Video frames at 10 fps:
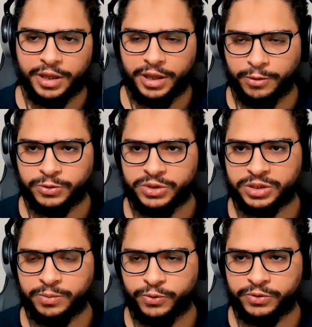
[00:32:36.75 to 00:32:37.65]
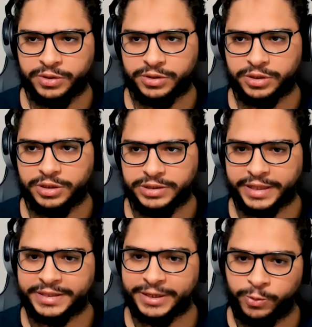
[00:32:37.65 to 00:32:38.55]
Also, it's important
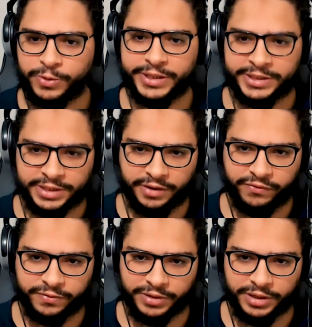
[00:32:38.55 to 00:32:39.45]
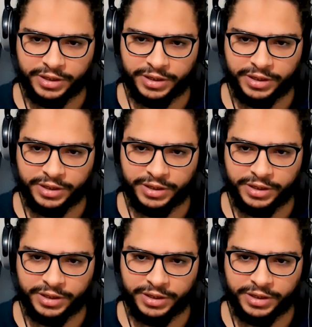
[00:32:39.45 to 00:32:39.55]
that the code itself